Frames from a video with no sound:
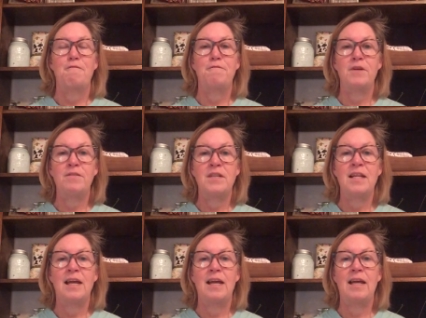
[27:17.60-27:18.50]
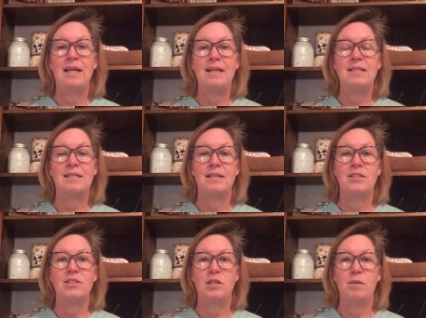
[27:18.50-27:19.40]
50 to 80
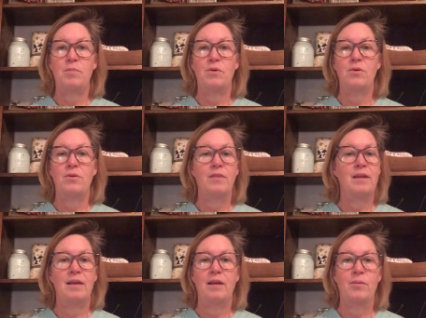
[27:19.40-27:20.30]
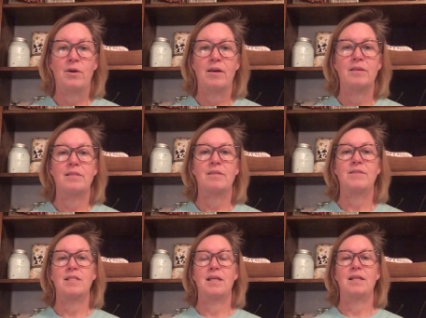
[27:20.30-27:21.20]
cents cheaper than anywhere else I've
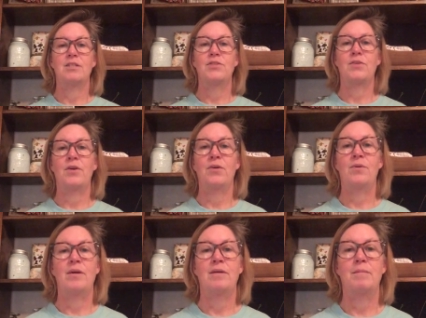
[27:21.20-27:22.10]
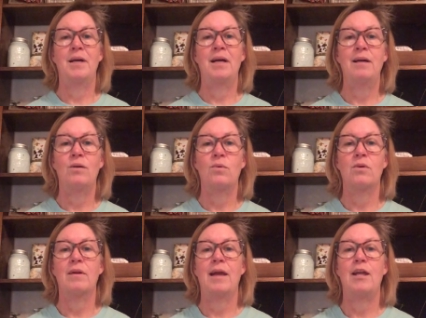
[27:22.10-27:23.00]
seen. So I
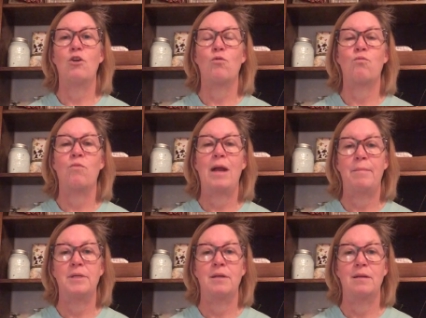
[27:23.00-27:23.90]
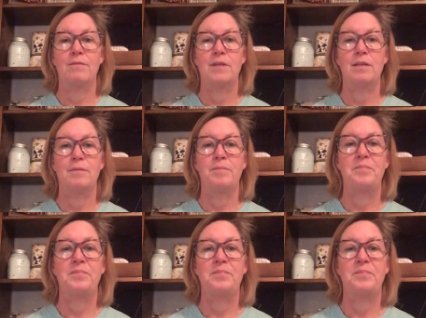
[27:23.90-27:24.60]
ordered a crap ton of them.